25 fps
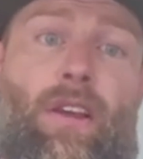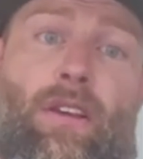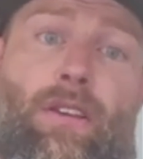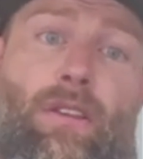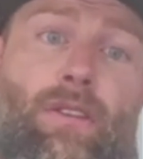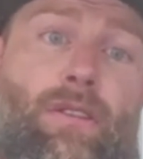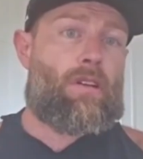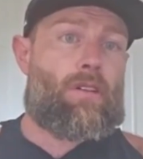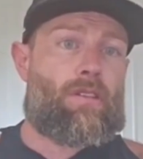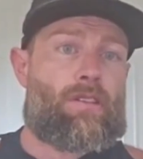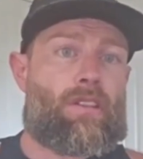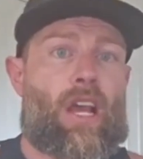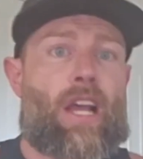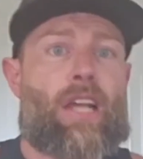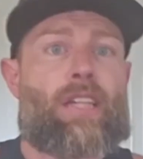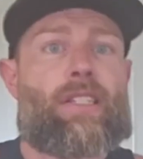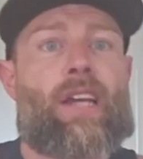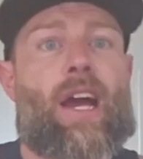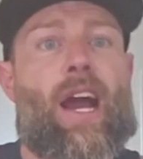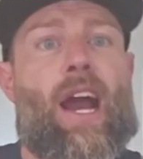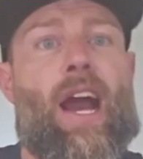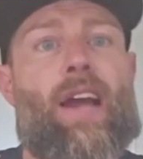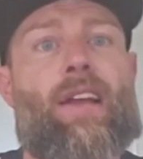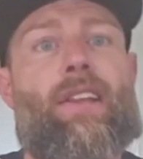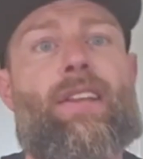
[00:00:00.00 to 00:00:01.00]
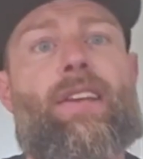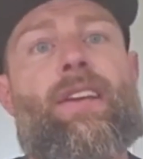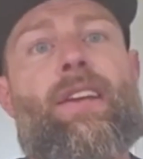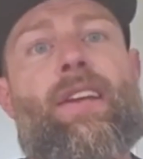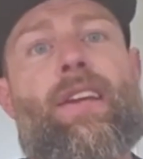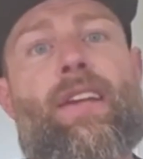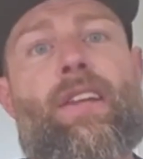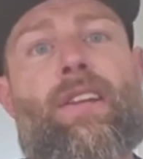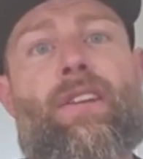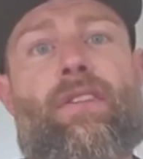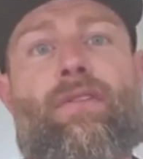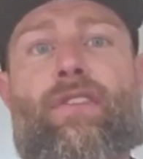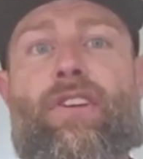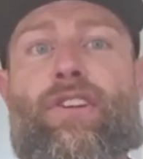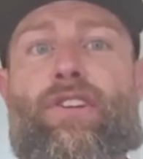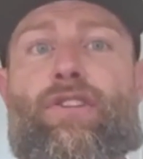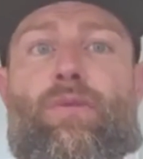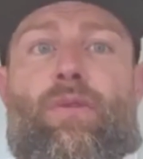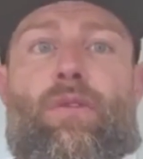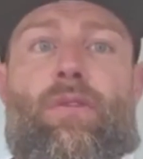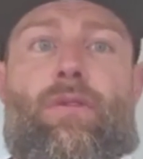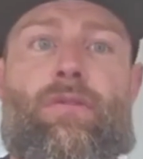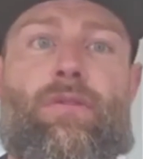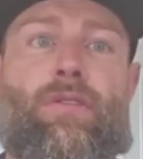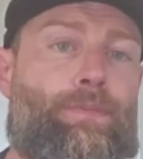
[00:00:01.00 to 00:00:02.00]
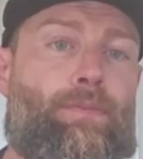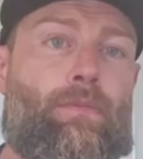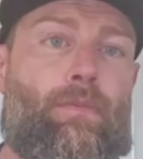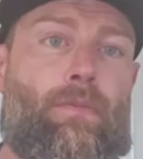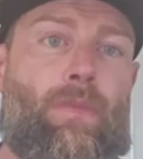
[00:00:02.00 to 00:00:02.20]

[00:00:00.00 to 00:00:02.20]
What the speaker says: You know, it's highly individual.